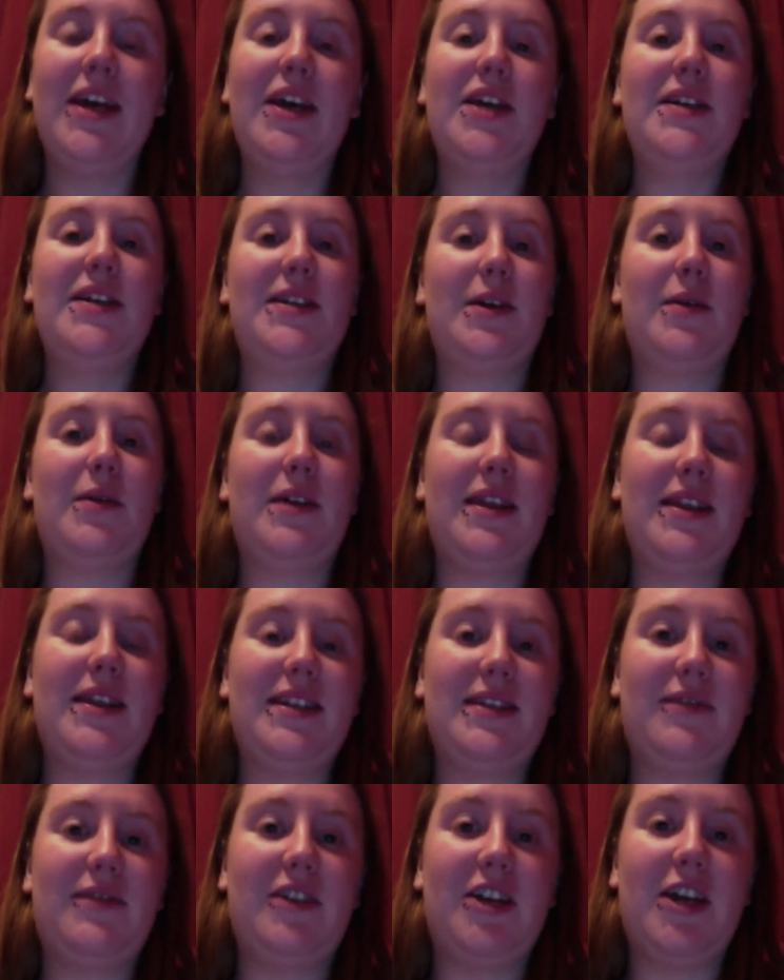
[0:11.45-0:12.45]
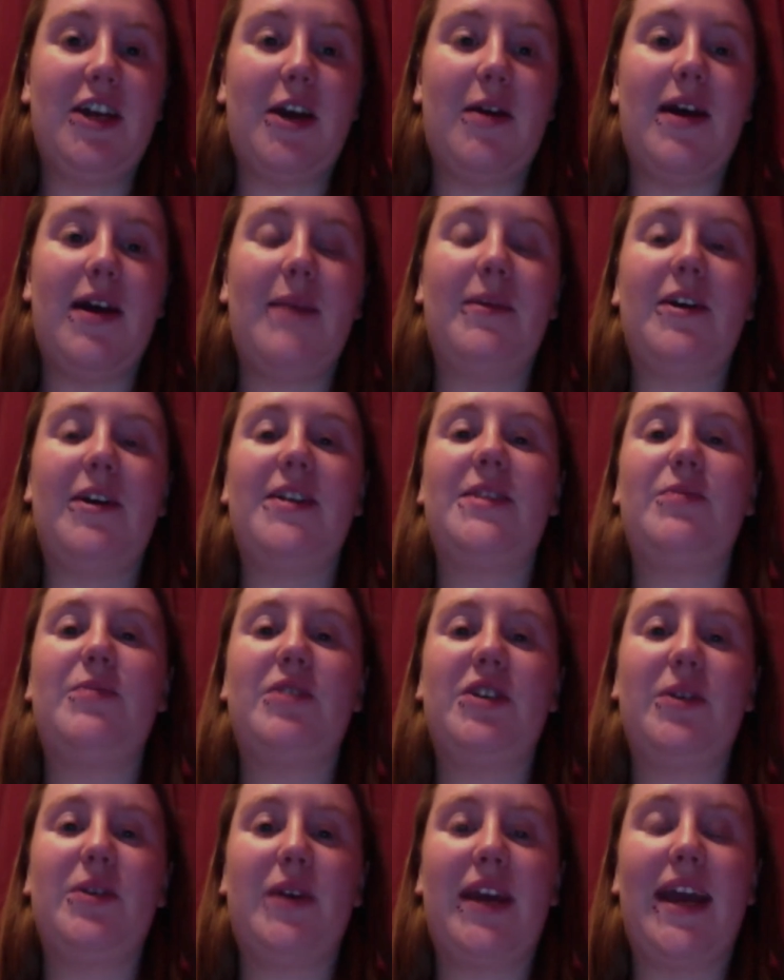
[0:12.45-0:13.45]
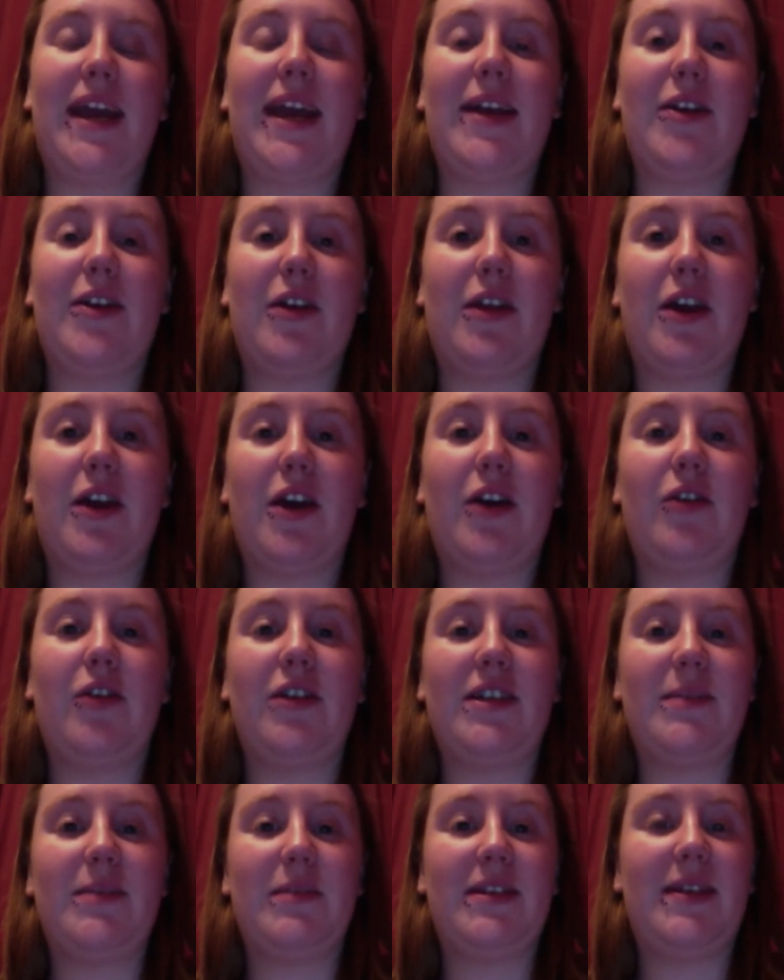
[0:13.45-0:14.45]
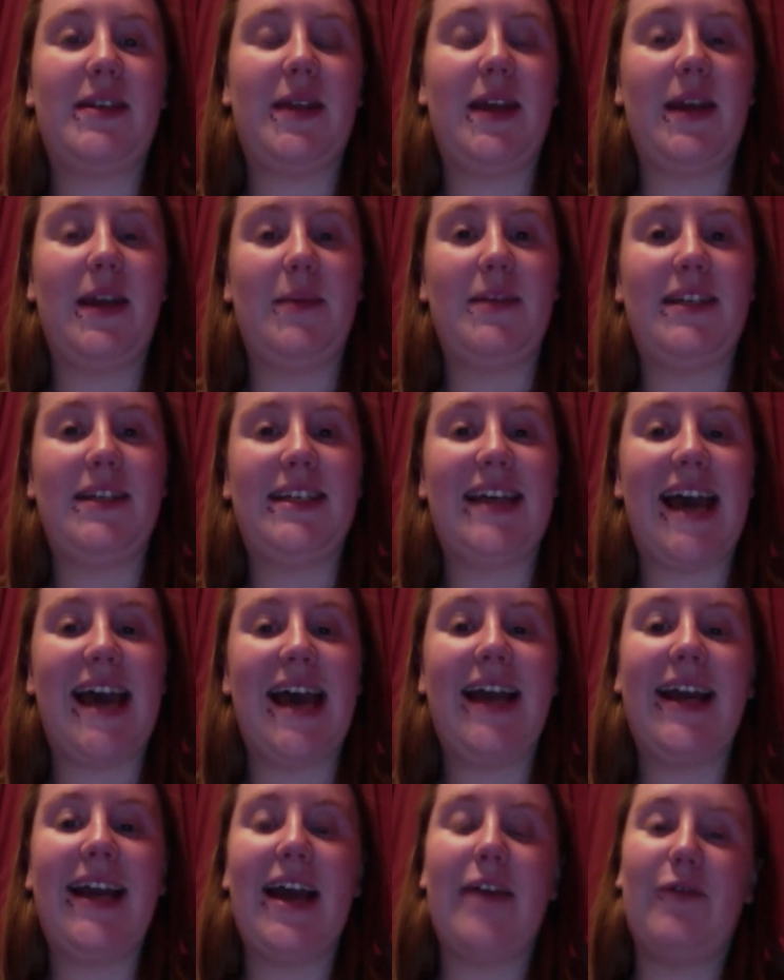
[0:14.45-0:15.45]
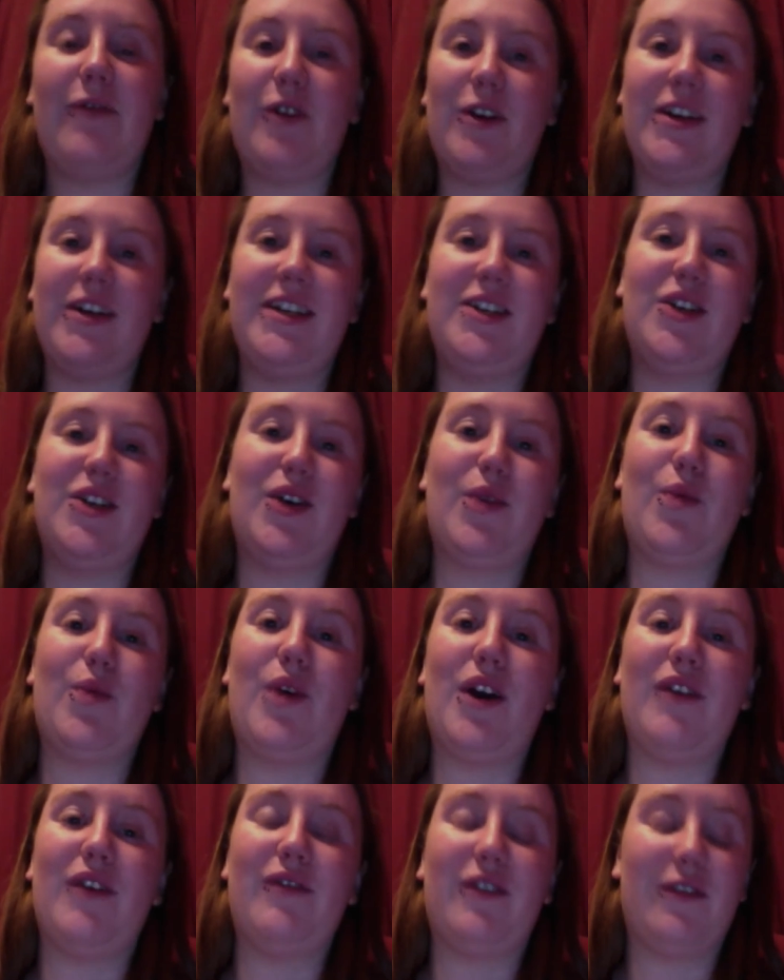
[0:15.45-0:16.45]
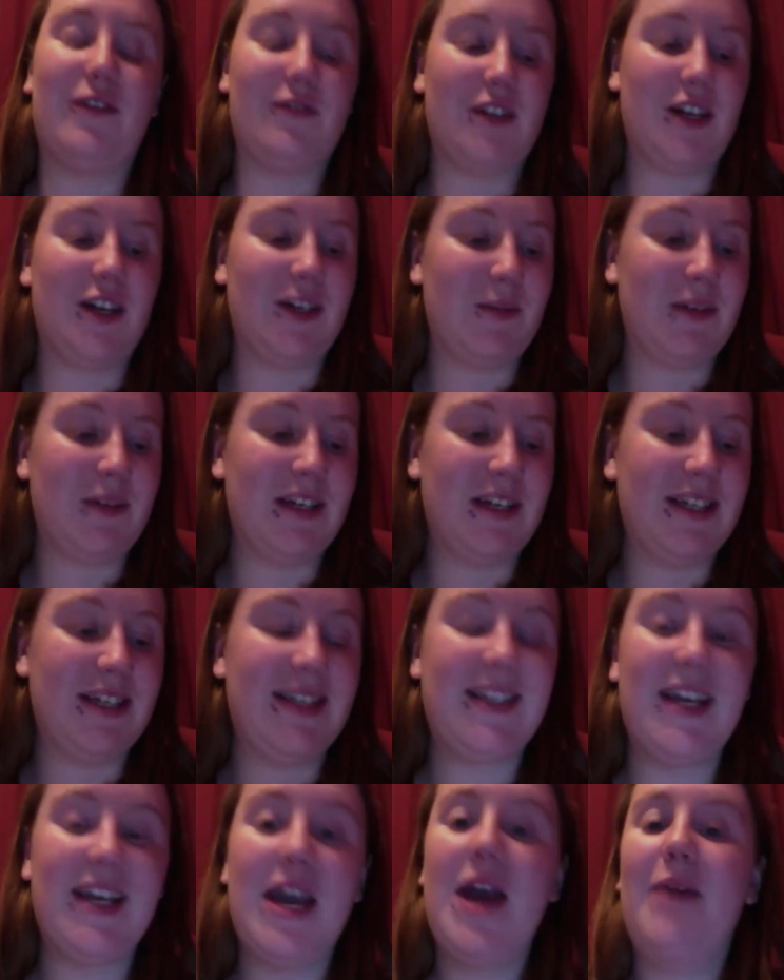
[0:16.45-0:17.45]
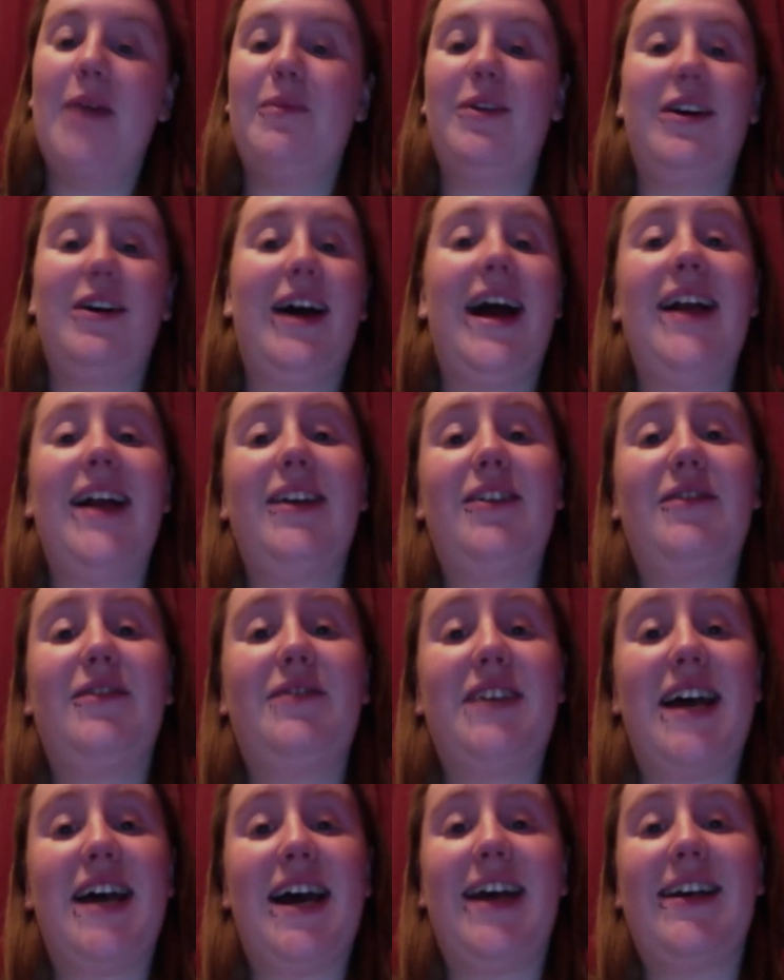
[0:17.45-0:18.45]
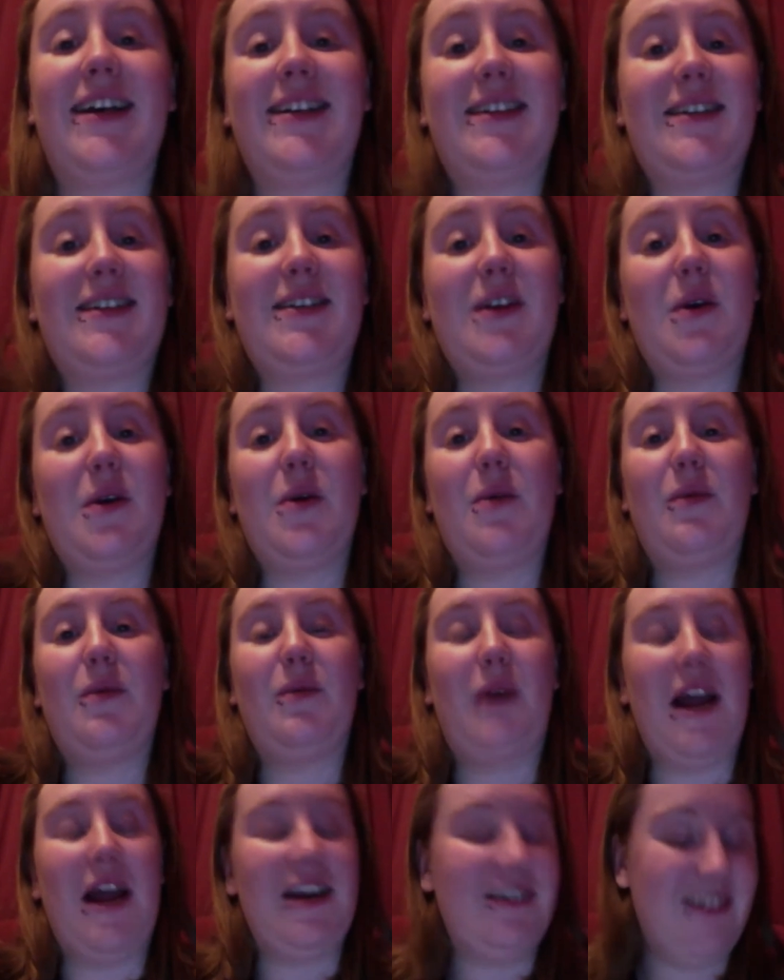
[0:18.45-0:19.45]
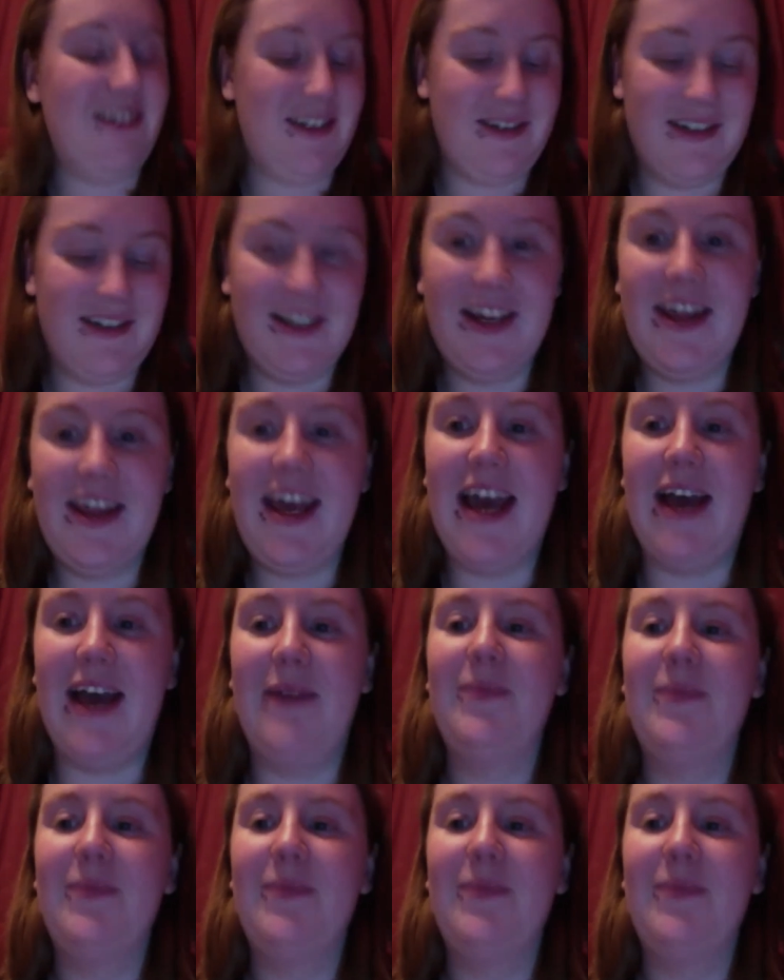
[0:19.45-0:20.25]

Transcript: So in this video I'm going to be doing another Christmas themed tag. I've already done one for Vlogmas but I love tags so why not do another?